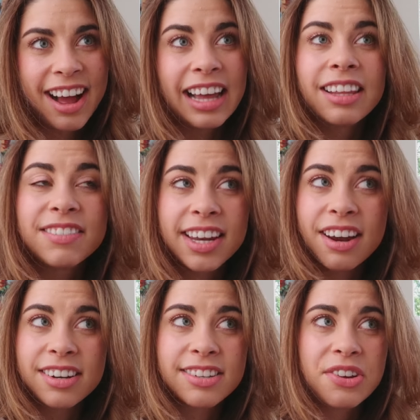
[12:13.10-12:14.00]
I lived in
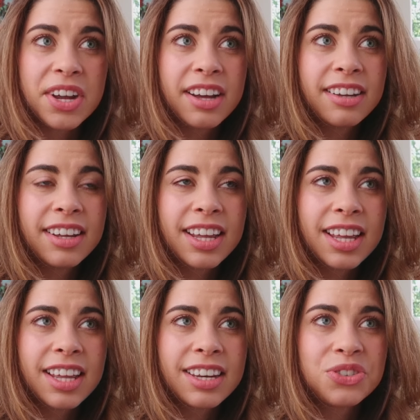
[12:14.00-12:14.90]
Arizona
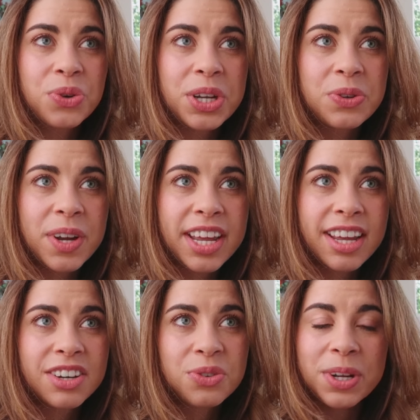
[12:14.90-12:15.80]
in
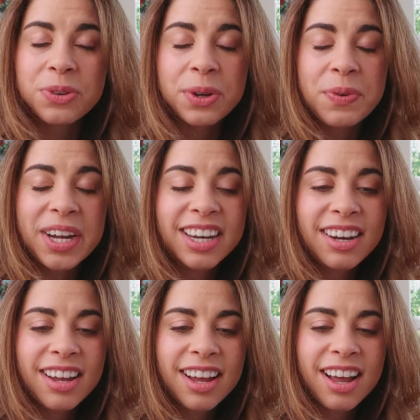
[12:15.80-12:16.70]
2020 and
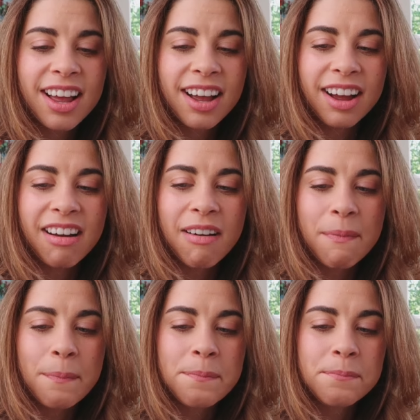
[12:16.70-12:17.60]
2021,
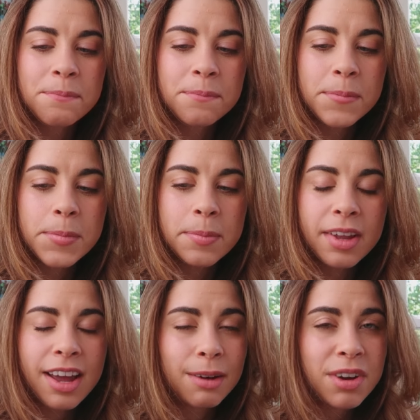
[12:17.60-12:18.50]
and
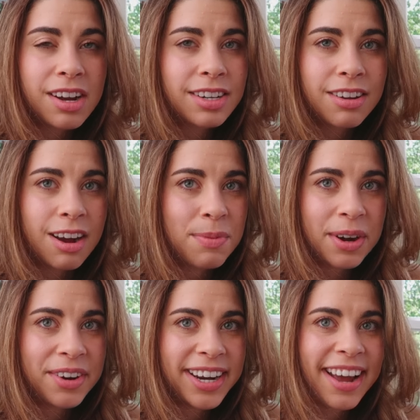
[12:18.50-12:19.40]
I'm not gonna talk
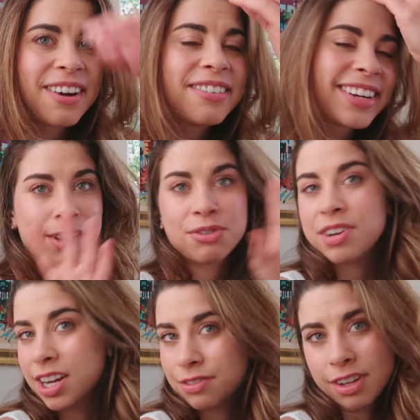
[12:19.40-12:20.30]
about it right now. My whole
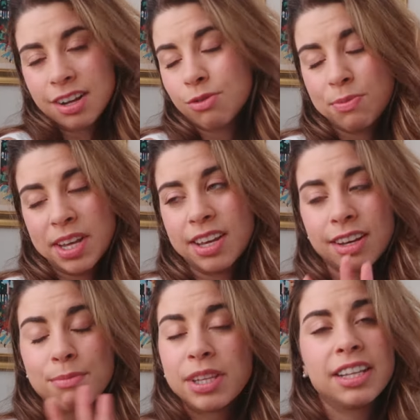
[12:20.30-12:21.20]
next vlog will be
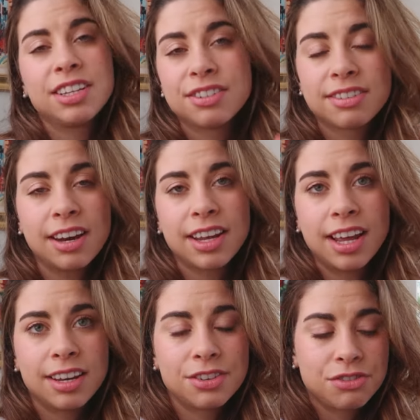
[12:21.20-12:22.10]
completely just
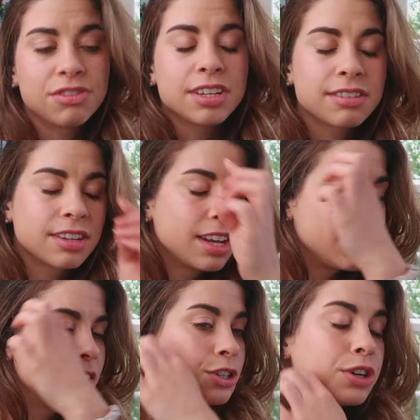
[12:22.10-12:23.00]
dedicated to this
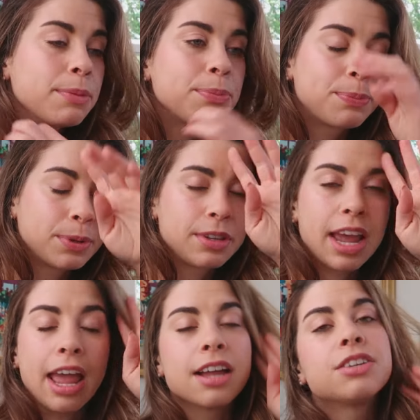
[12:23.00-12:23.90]
trip,
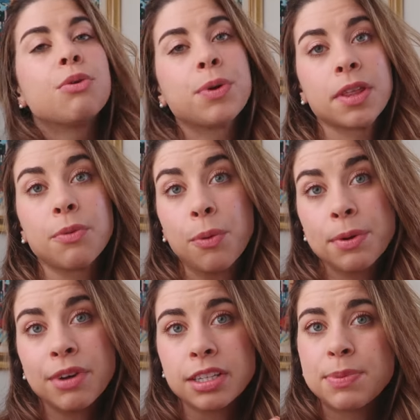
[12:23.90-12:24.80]
and don't worry, there will
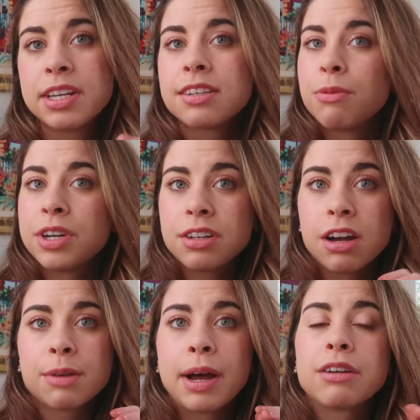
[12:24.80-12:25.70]
be recipes. I wanna
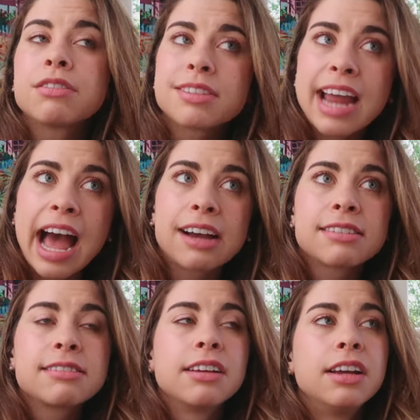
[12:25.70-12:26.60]
talk about
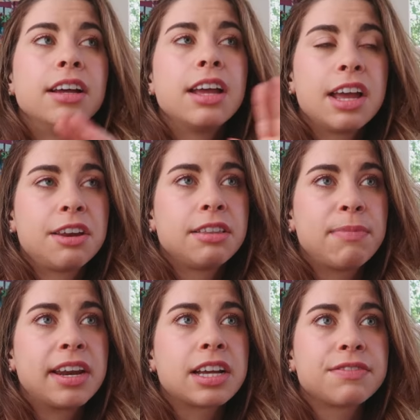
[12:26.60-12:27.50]
snacks in
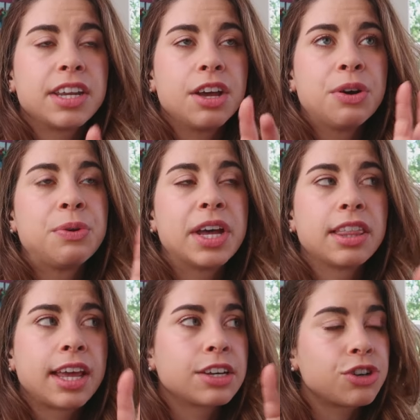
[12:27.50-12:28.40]
my next video,
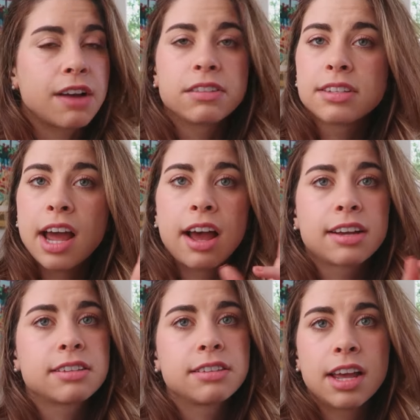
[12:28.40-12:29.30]
and like travel
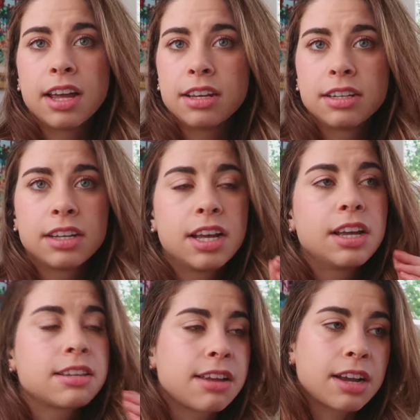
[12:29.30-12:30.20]
snacks and
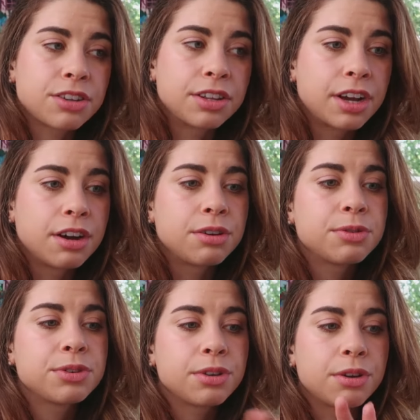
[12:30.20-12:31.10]
snacks on the
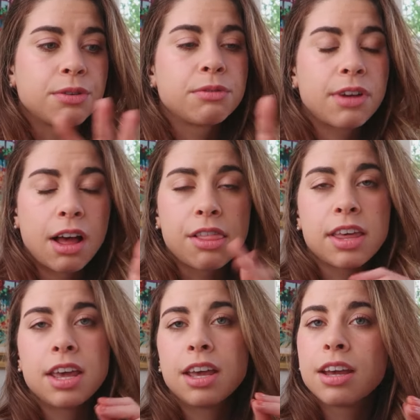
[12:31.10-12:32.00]
go. So
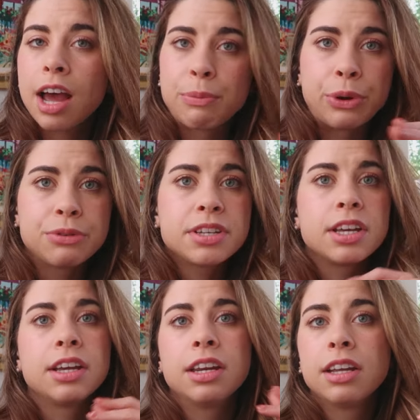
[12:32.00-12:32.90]
healthy, high
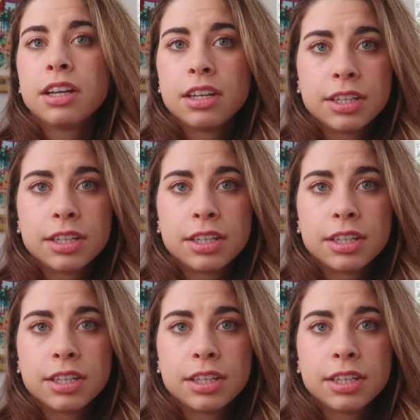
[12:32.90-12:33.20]
protein,